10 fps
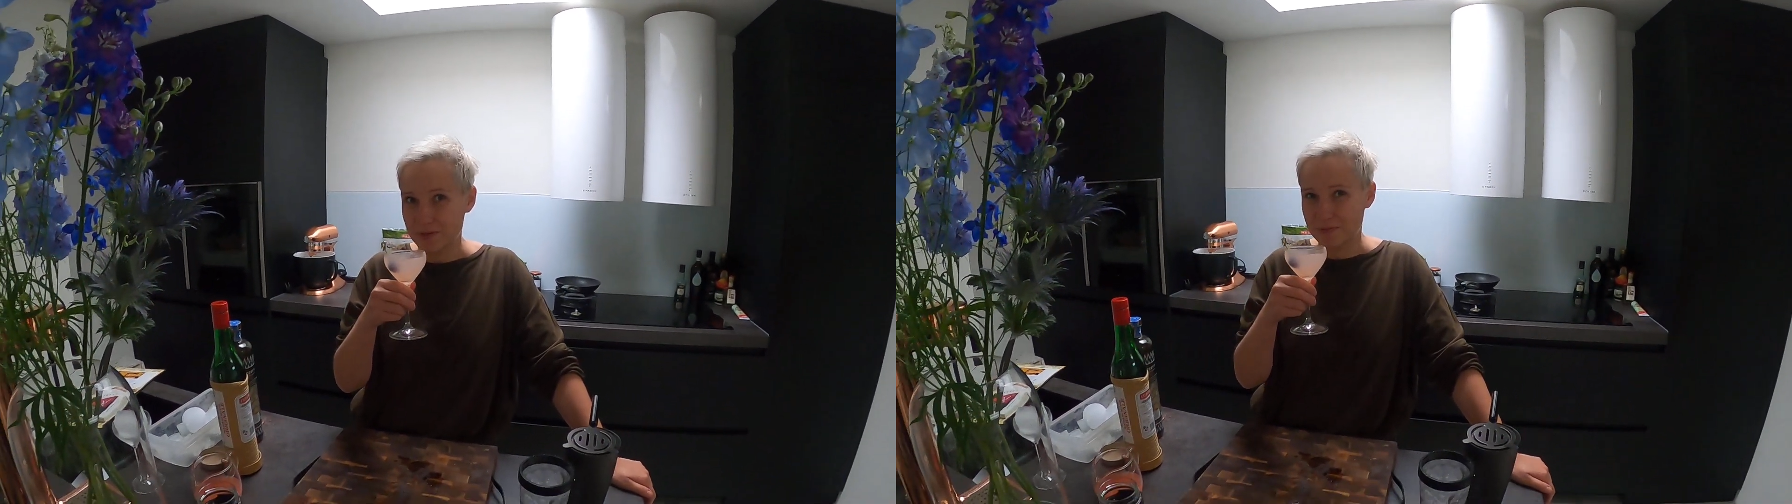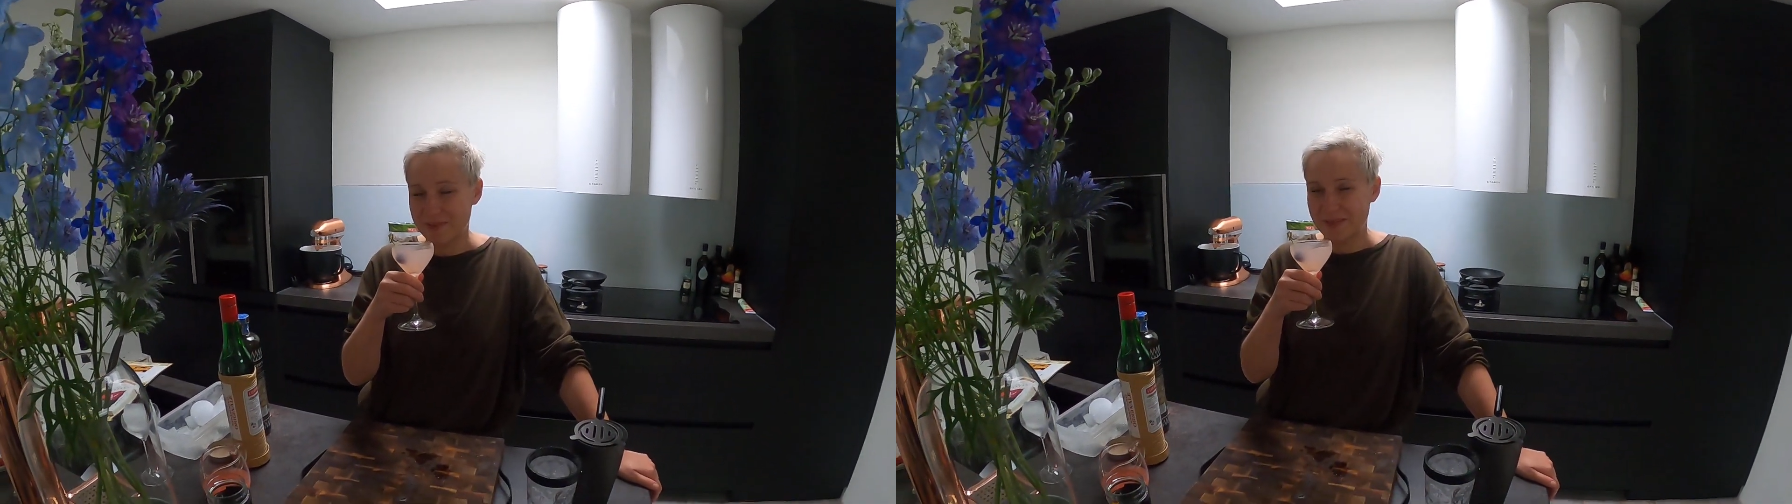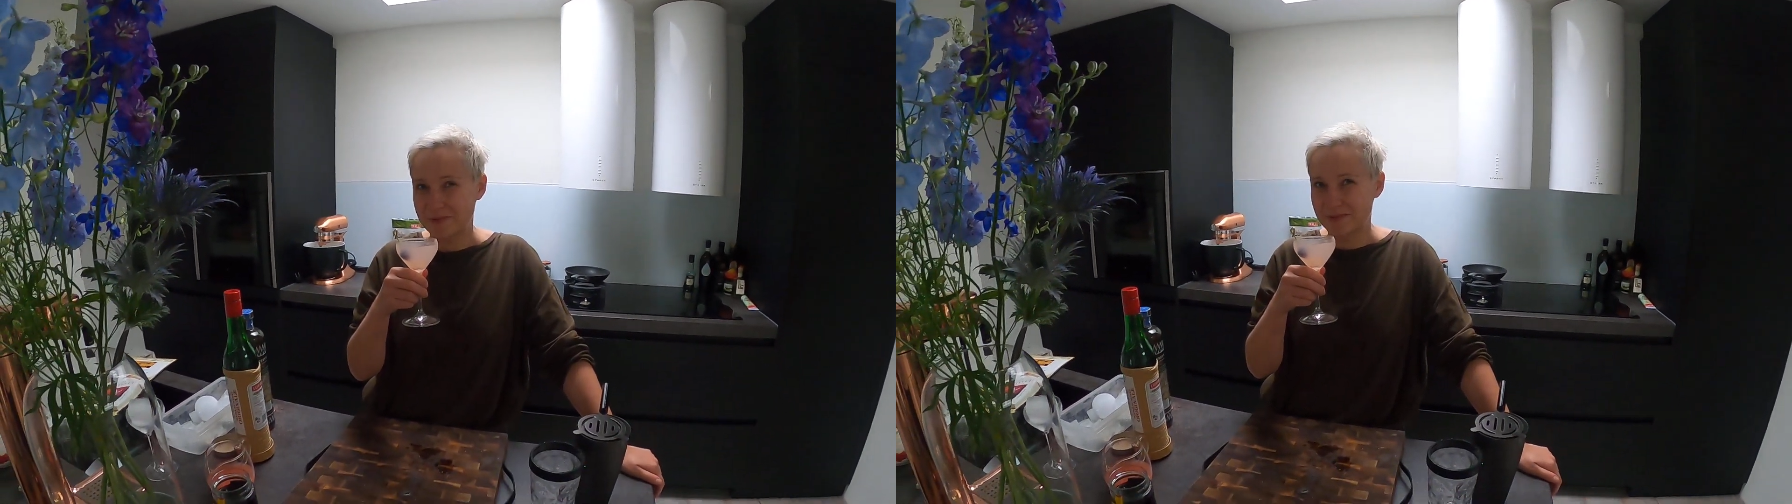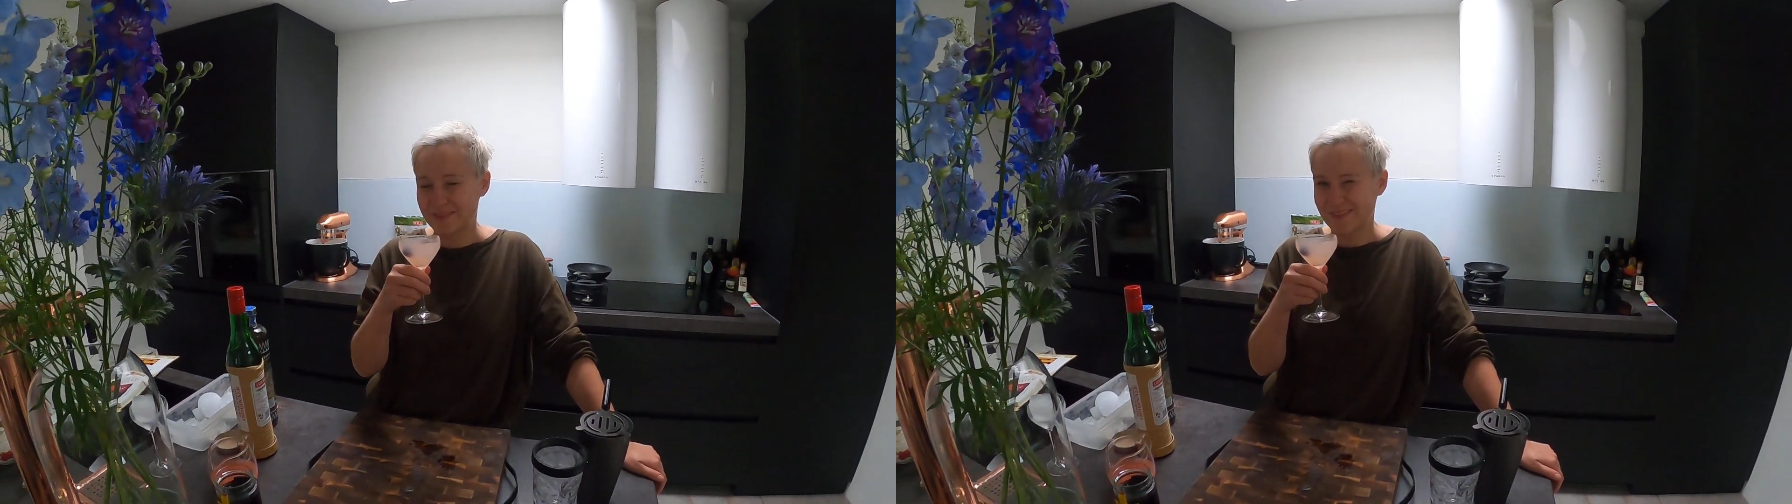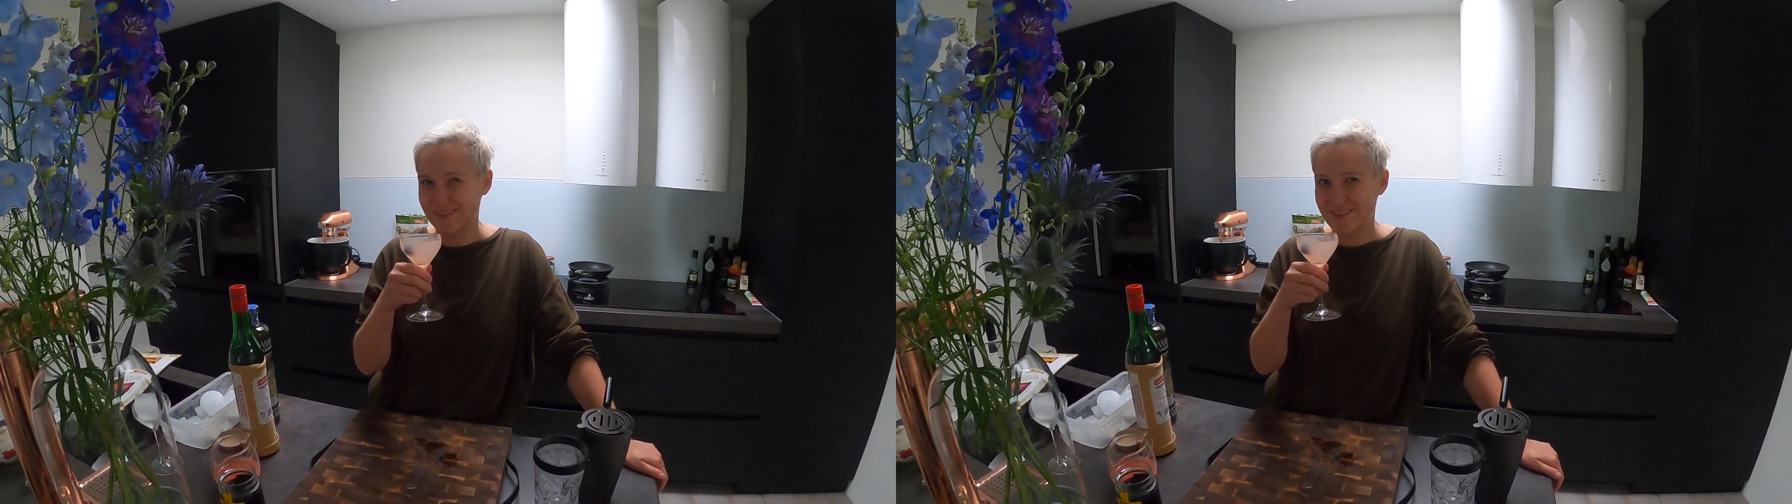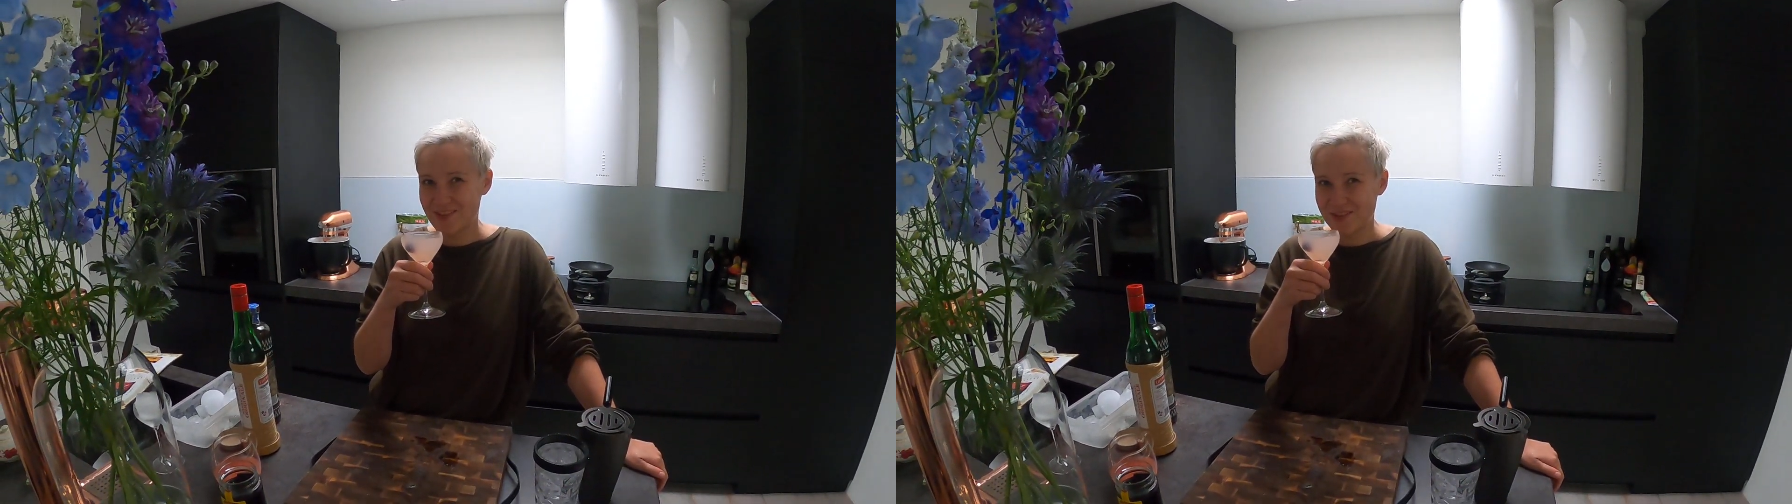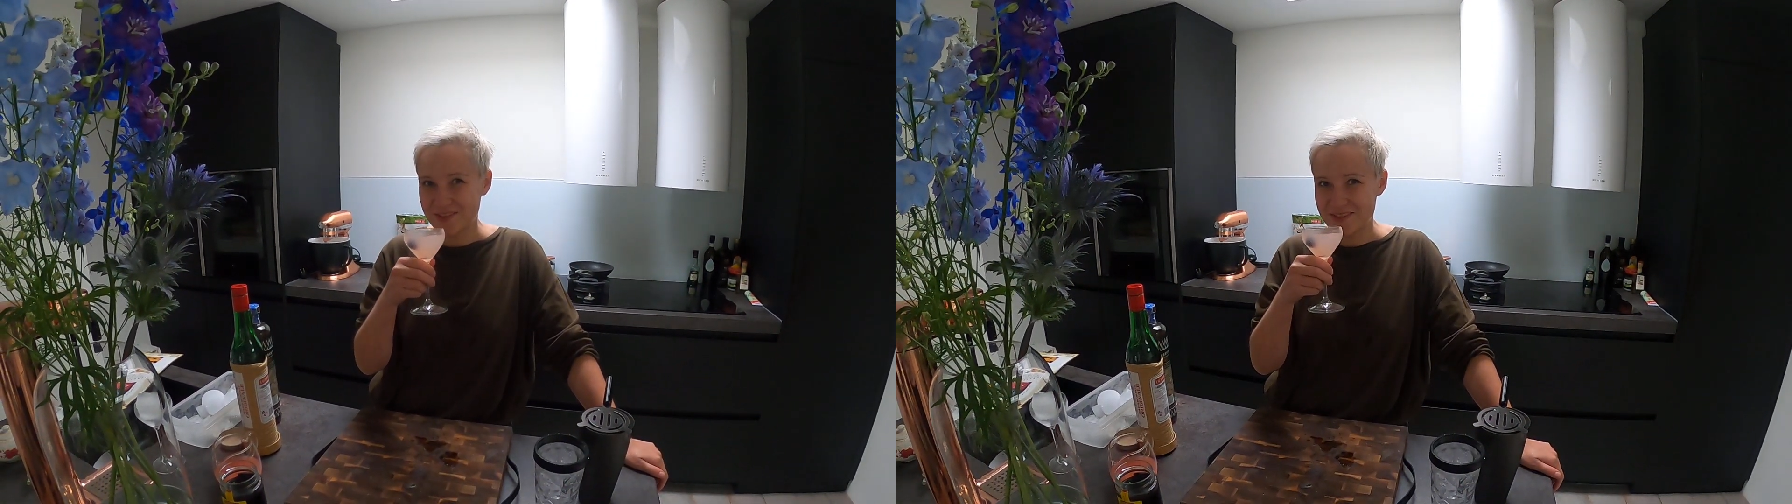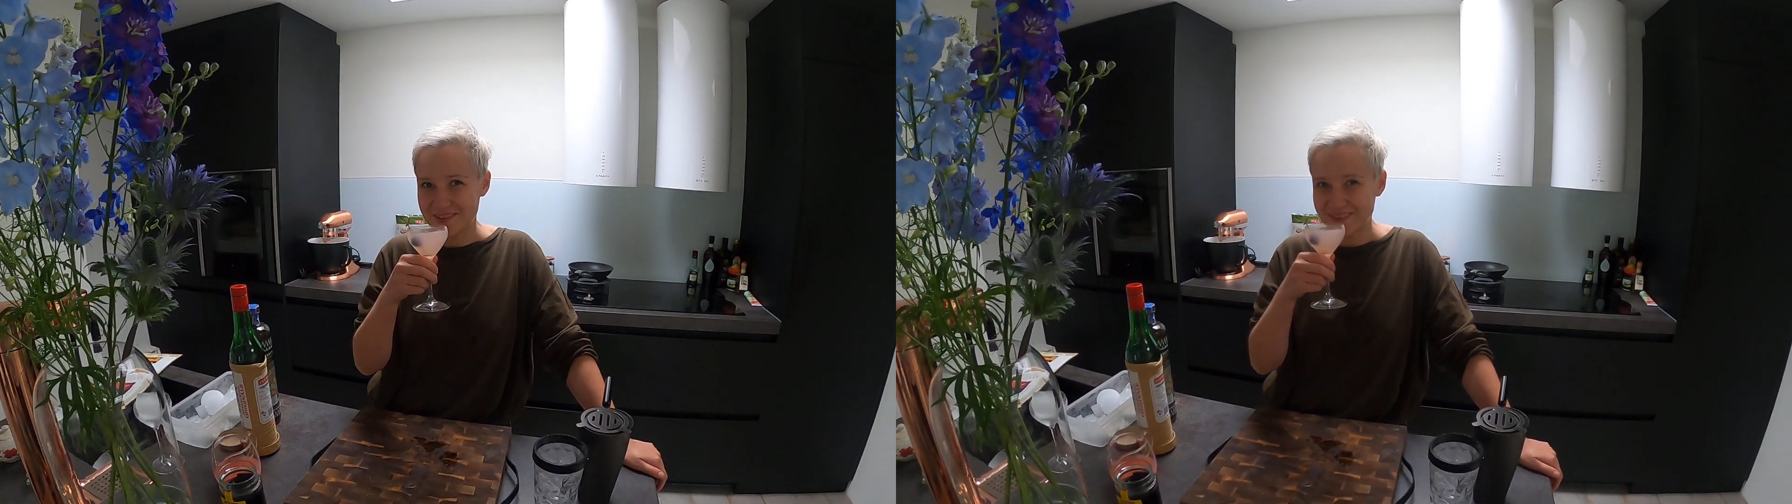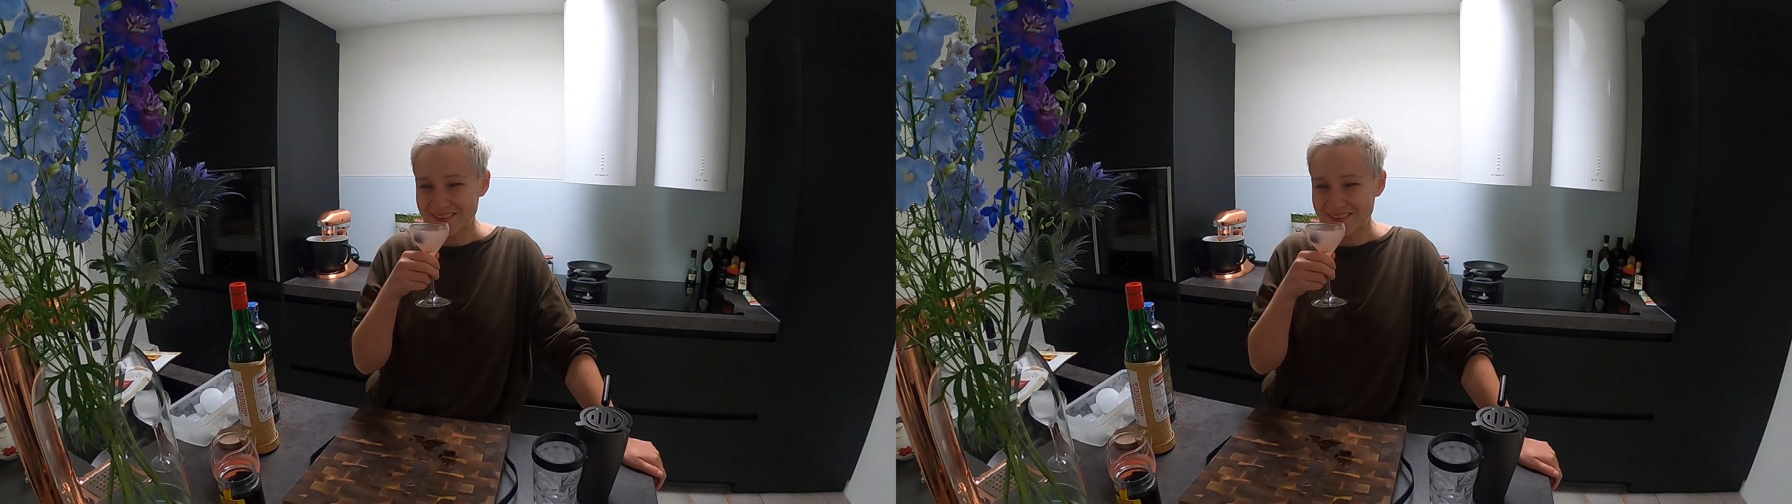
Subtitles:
7th heaven. Cheers.